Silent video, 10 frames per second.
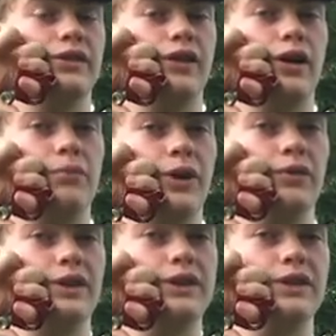on my
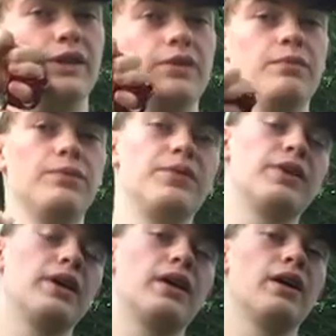release aid,
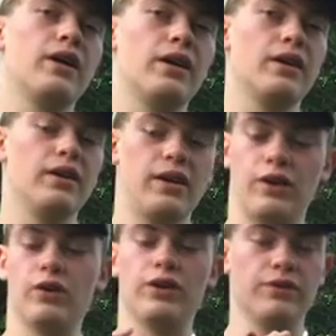it
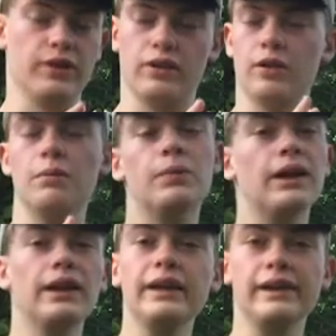could give a
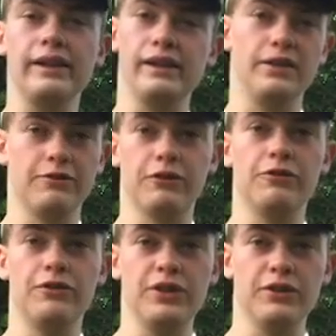completely different
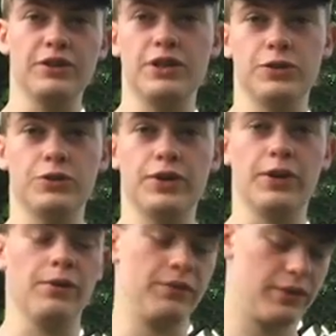feel to your trigger.
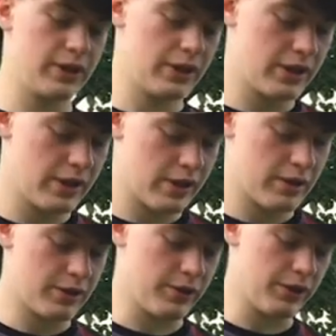
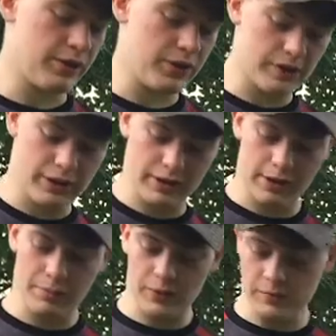So I'll give you an
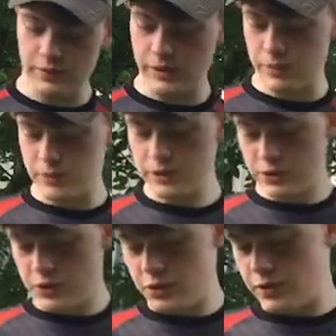example. I'm not
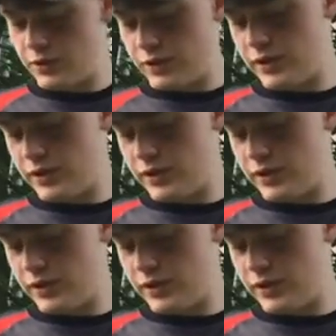sure